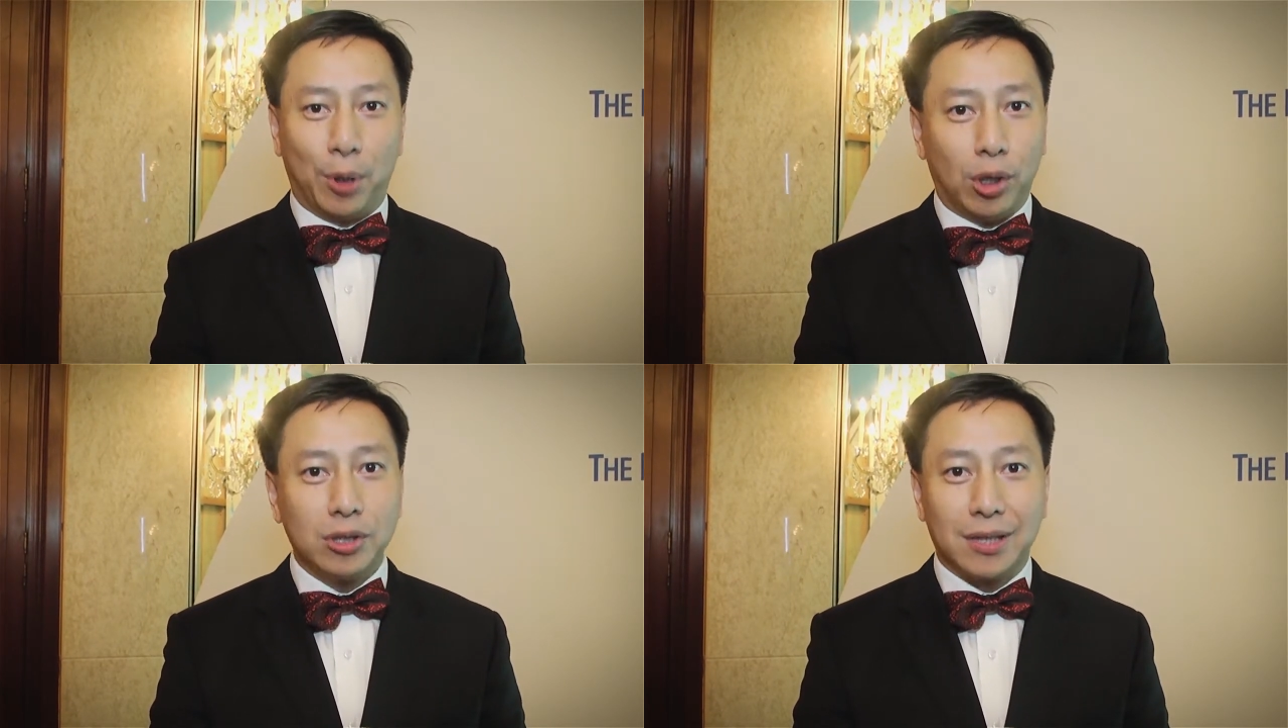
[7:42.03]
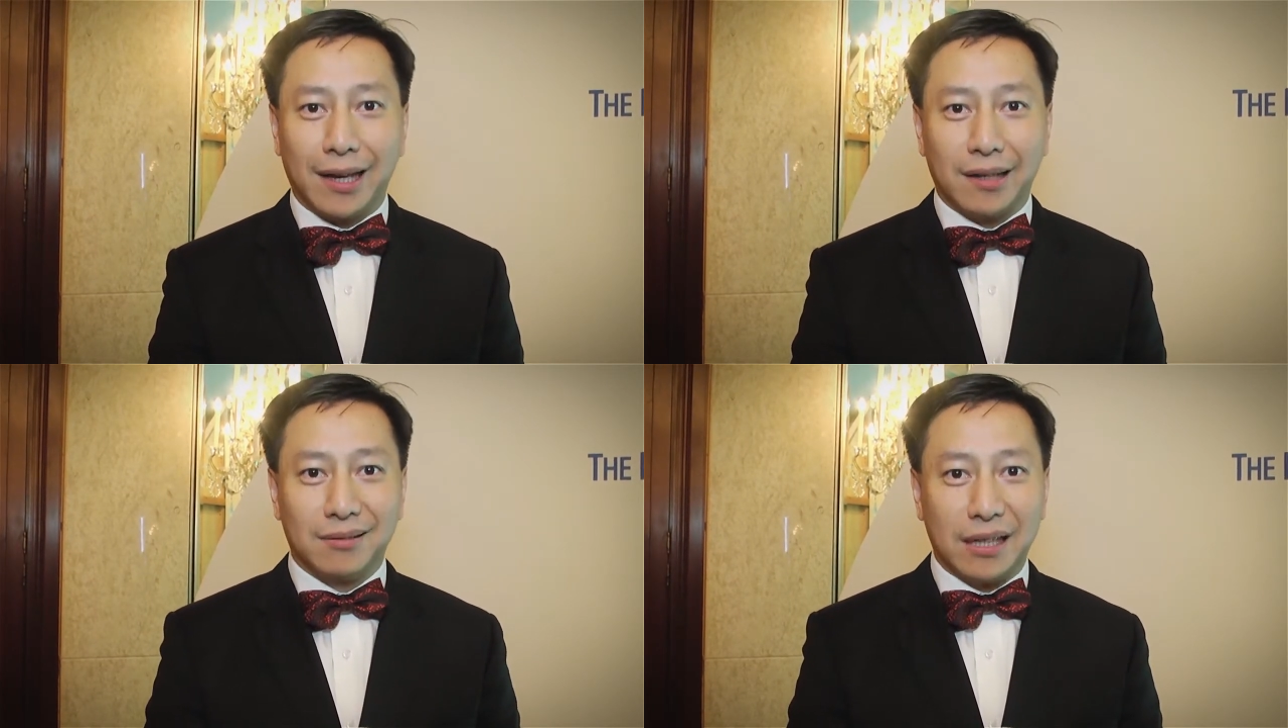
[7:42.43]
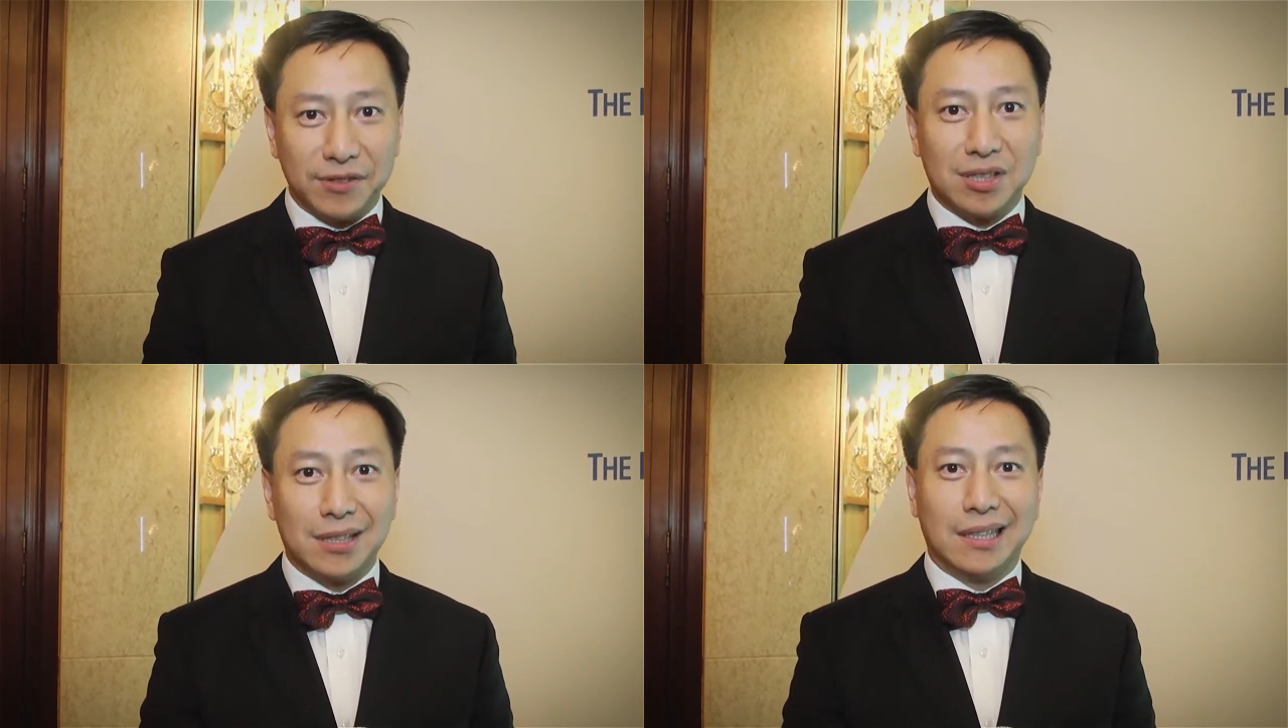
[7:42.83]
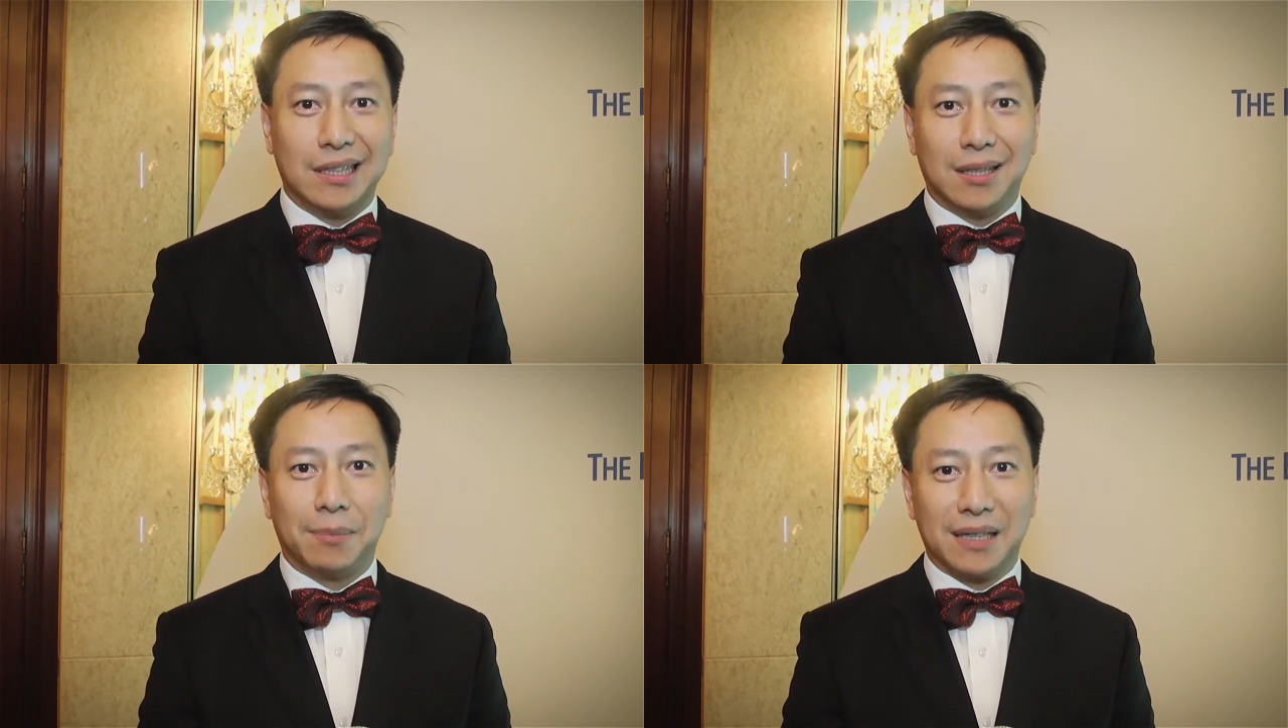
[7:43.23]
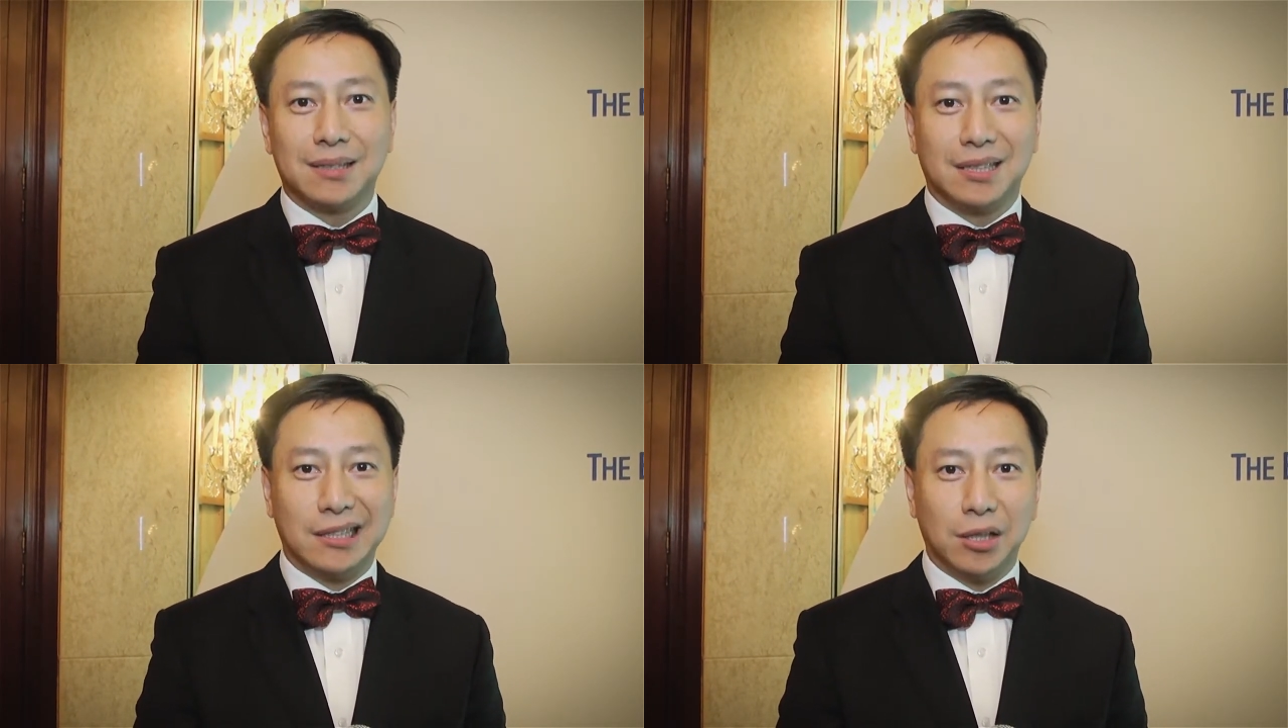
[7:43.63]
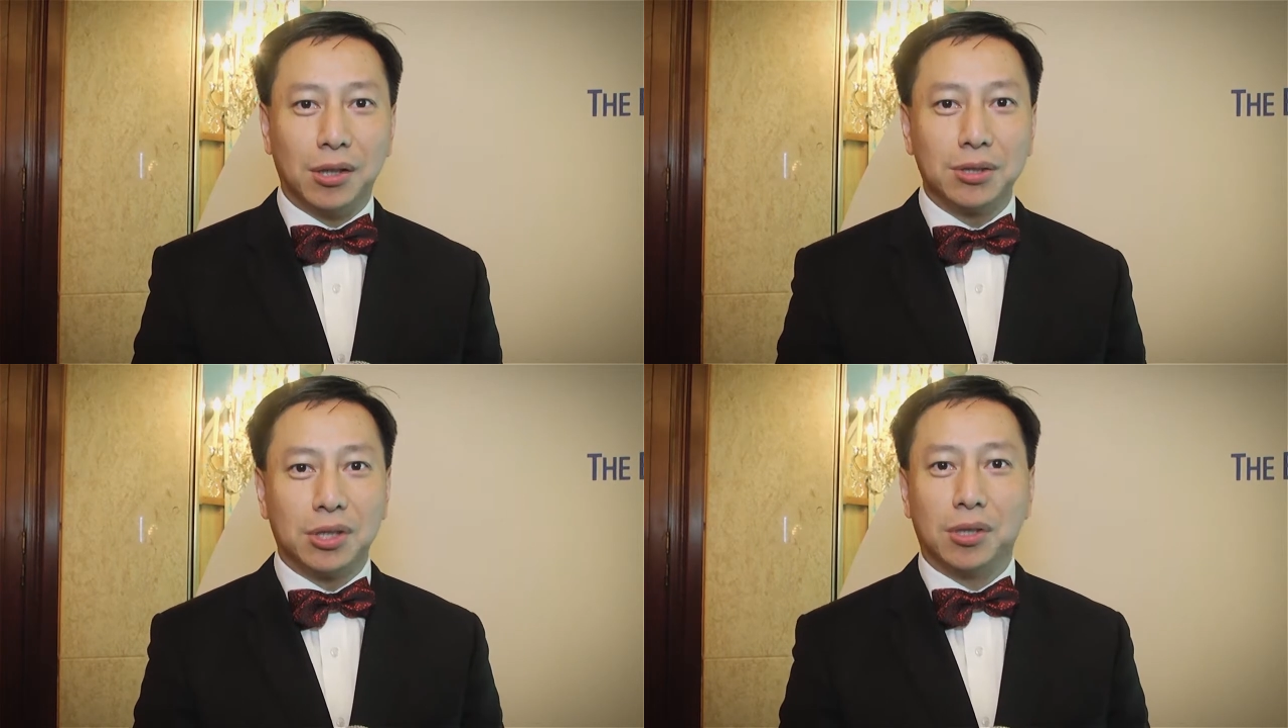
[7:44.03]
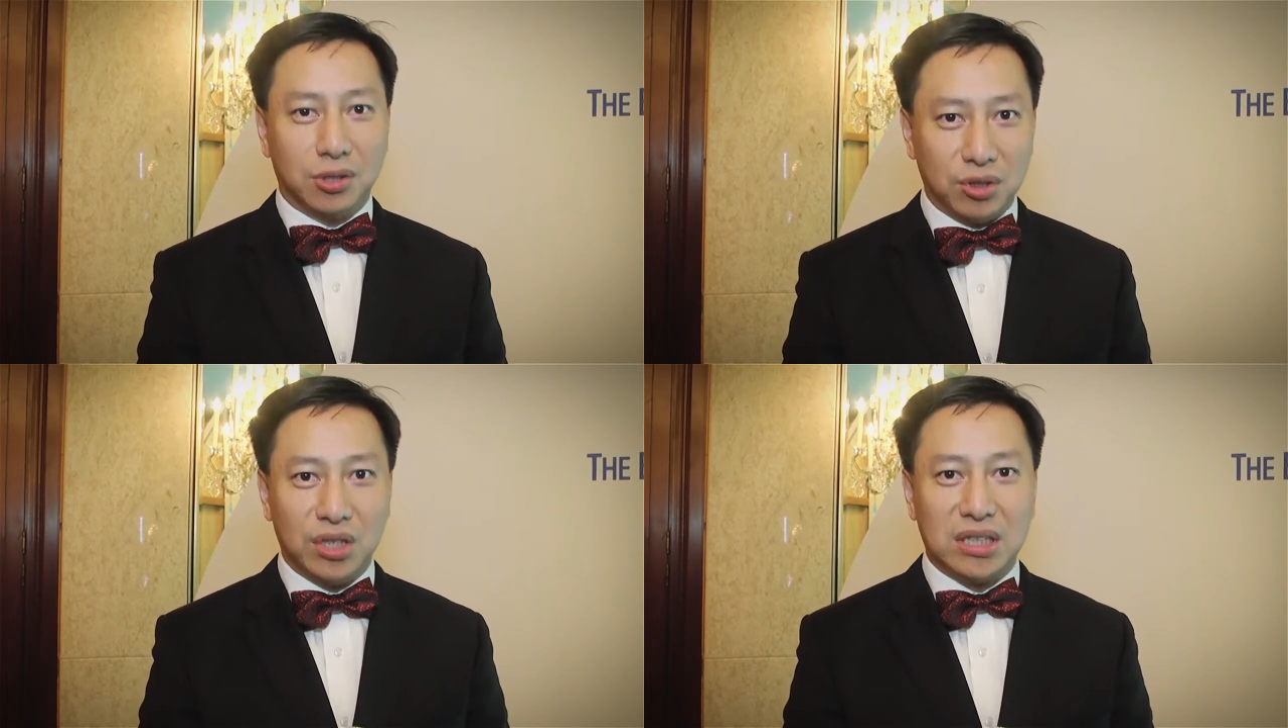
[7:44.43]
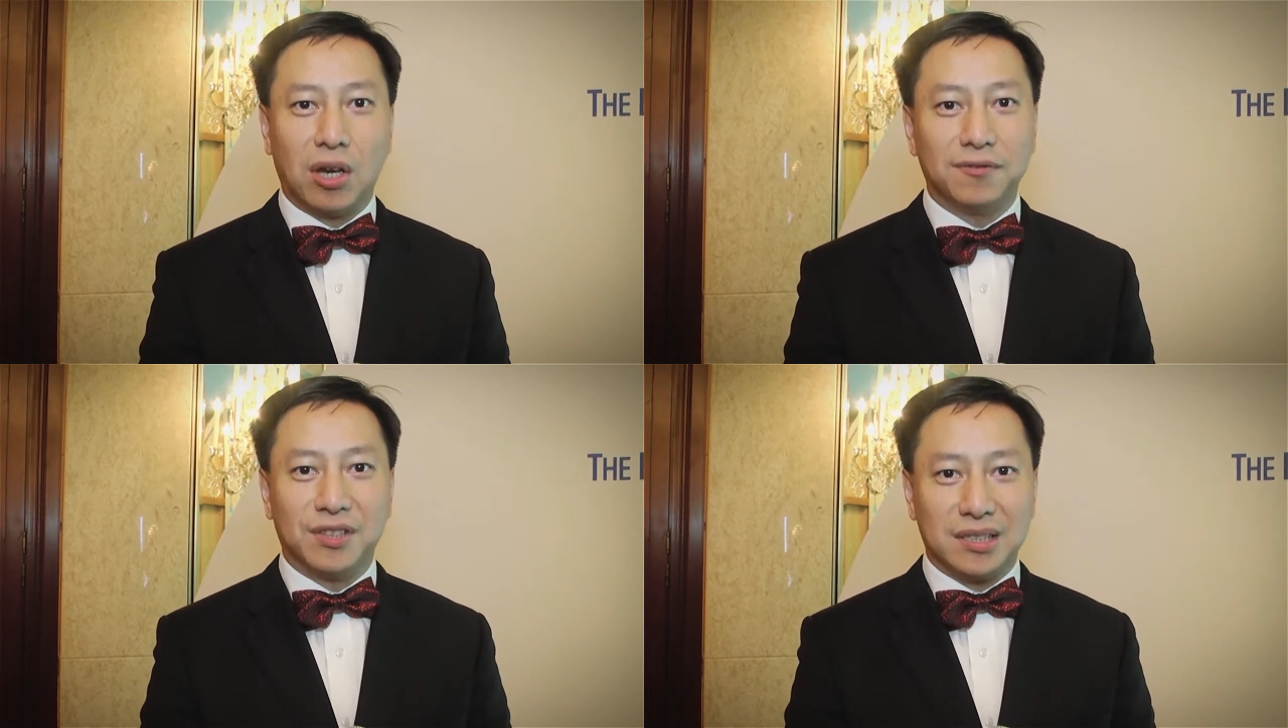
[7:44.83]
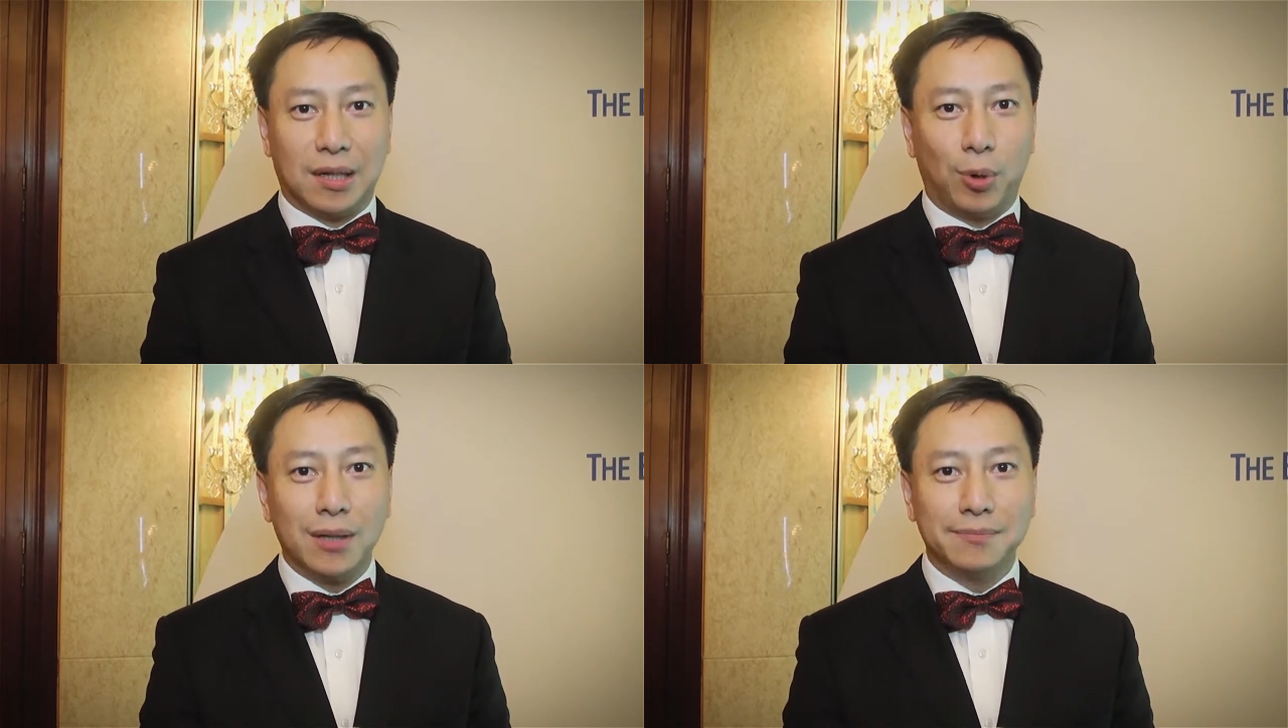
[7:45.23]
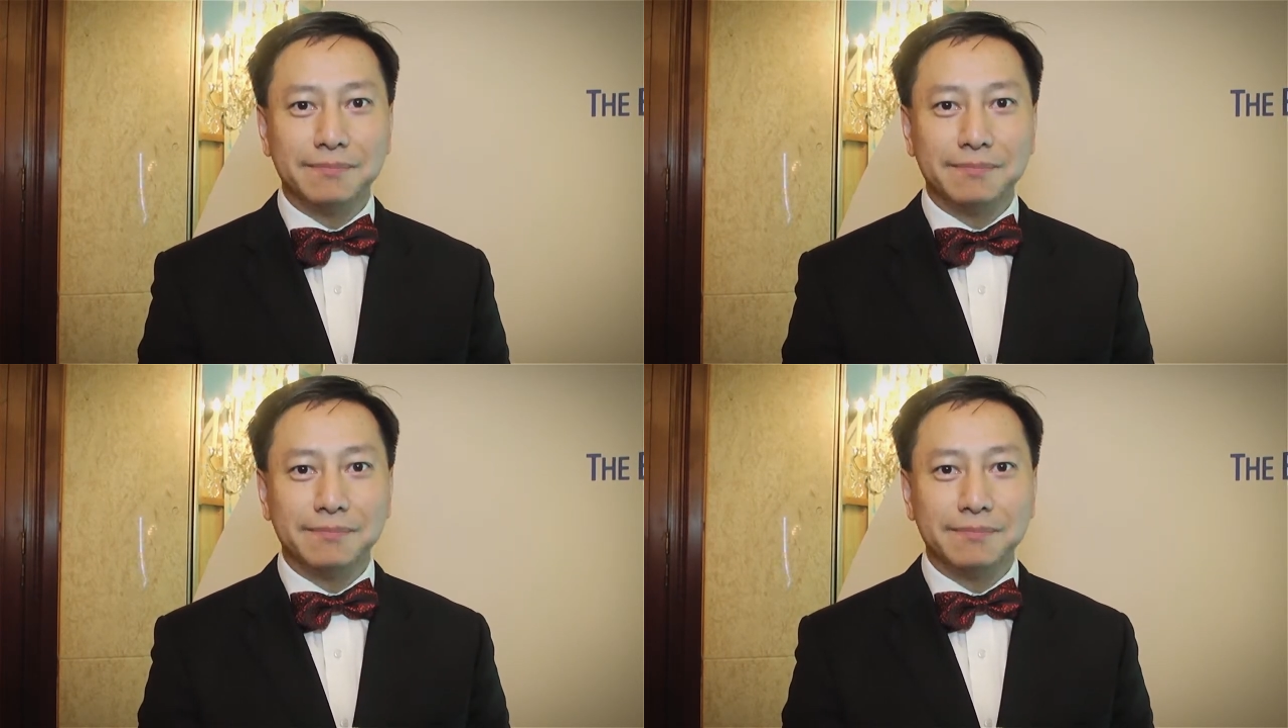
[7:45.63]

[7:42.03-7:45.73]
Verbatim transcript: boss and definitely the best CEO, so you deserve this award.